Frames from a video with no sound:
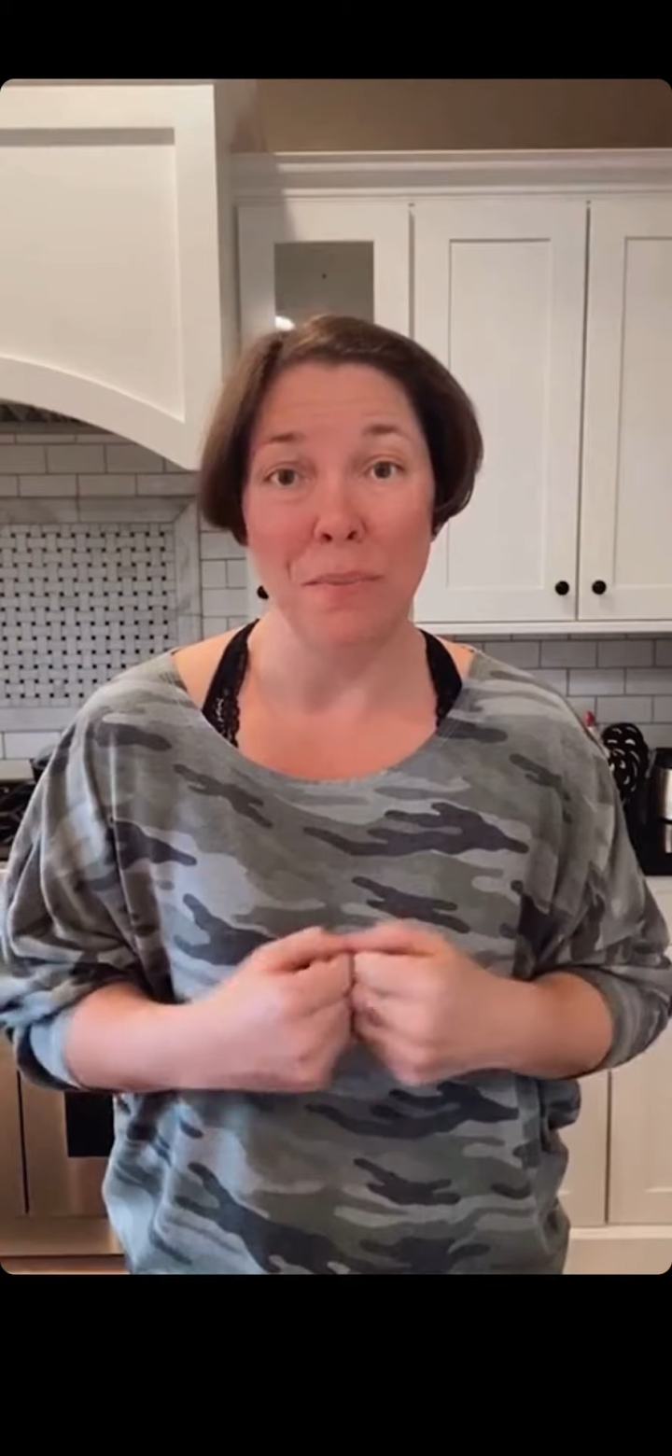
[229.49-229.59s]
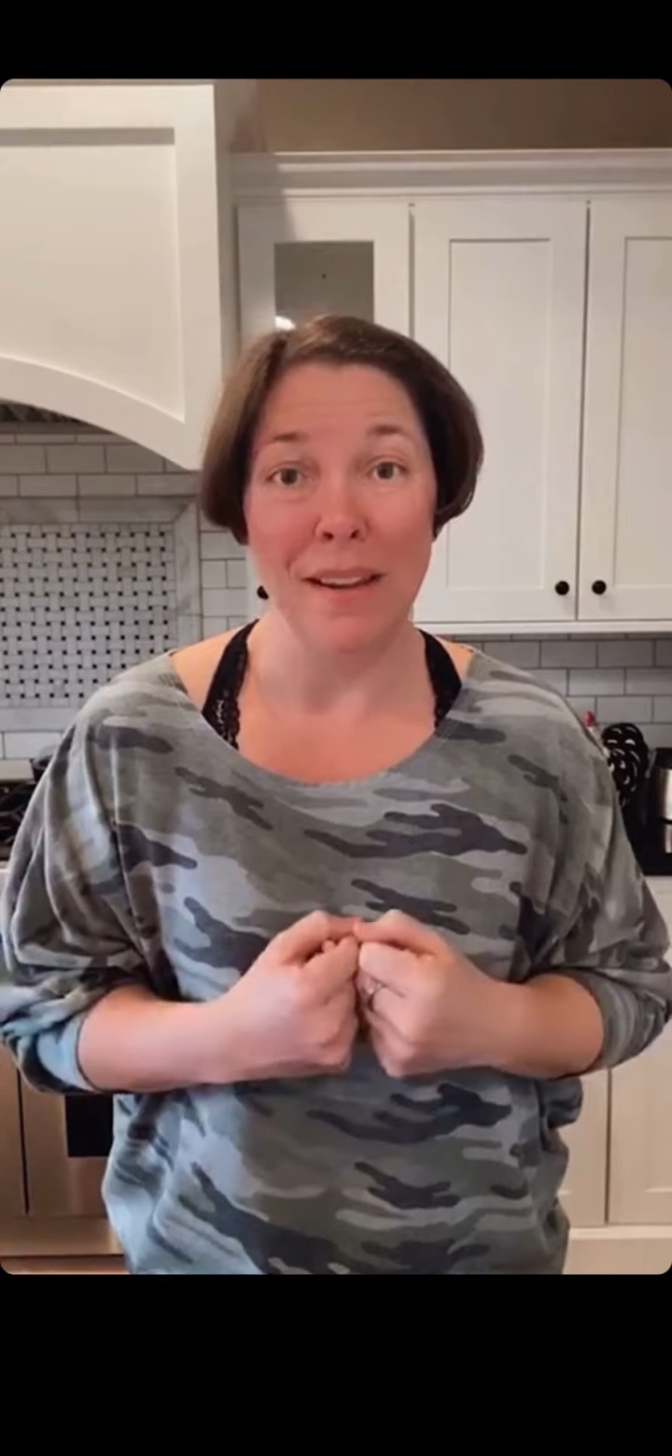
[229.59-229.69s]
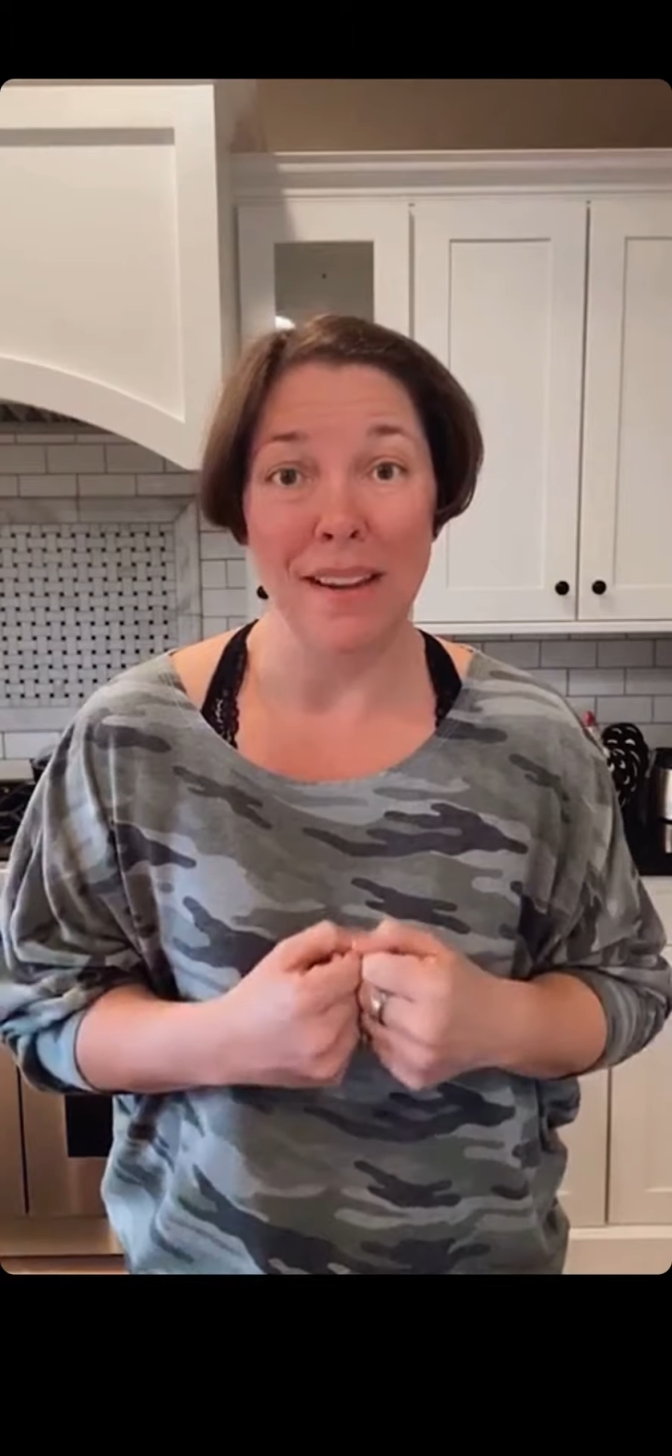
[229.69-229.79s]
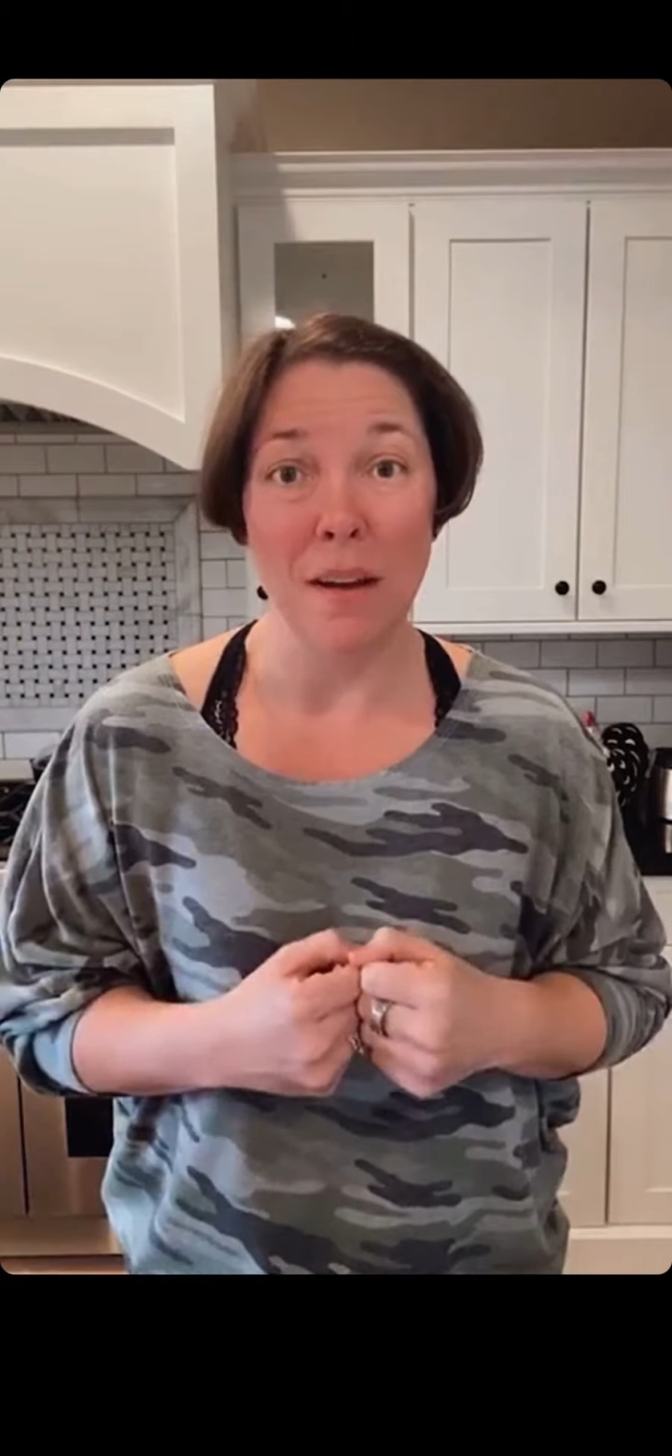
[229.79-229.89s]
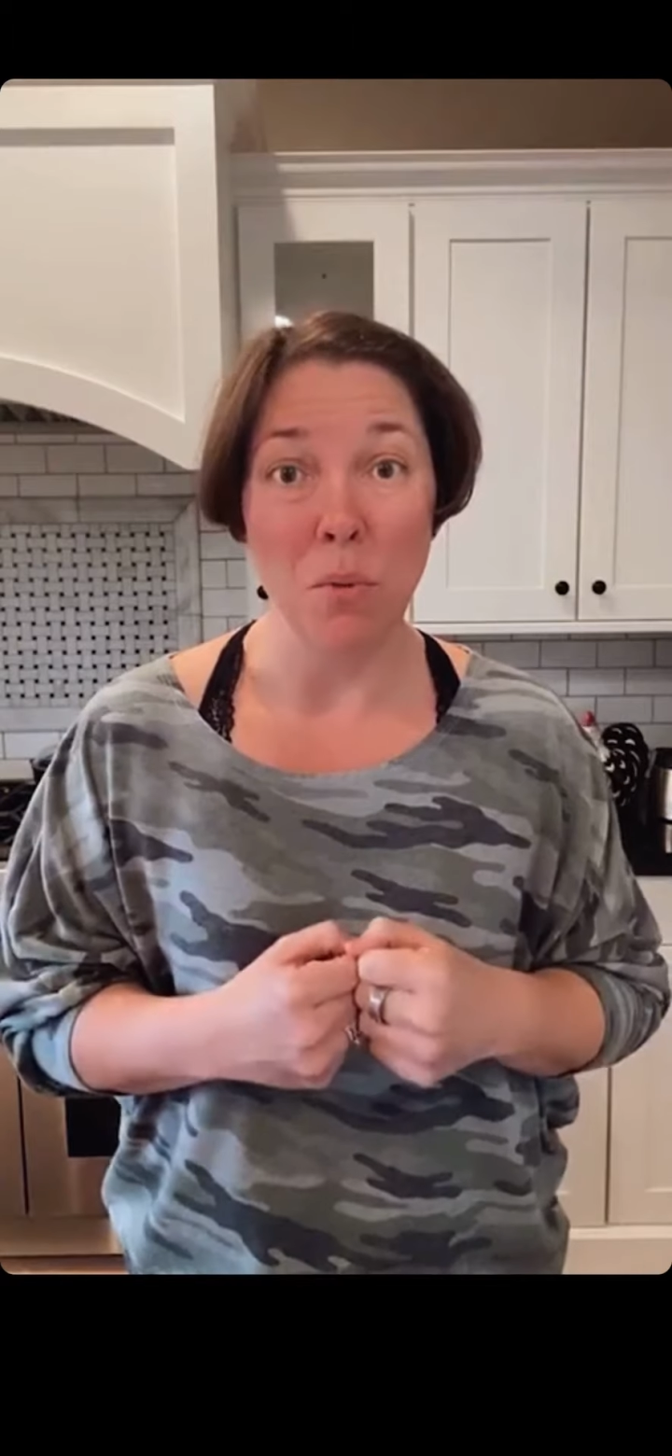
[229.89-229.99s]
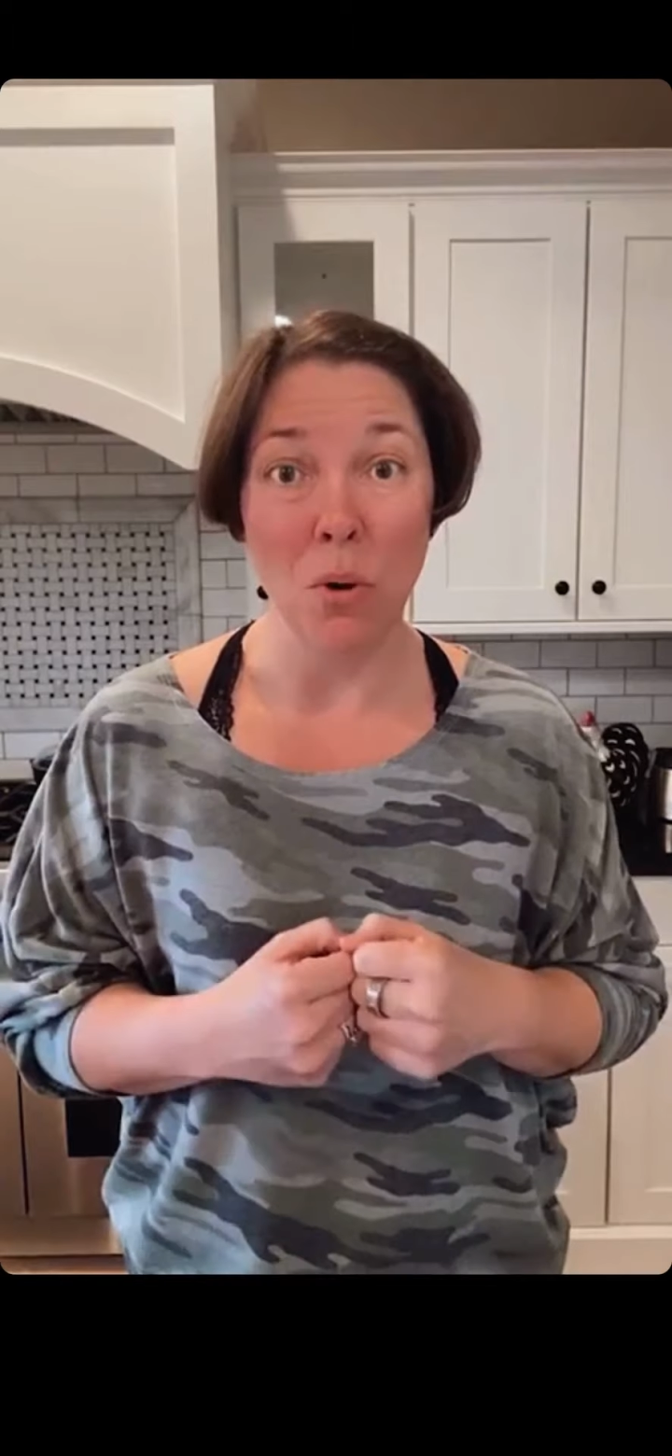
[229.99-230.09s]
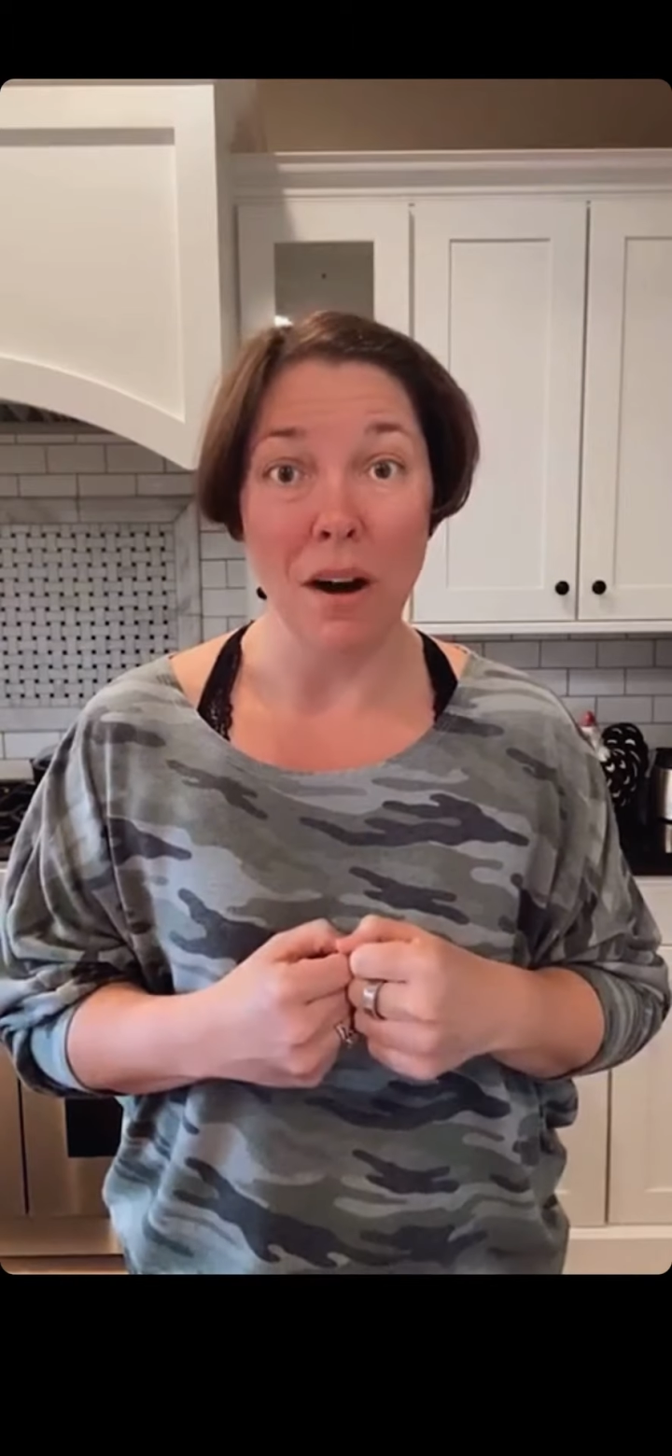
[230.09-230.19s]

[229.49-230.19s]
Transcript: be a poor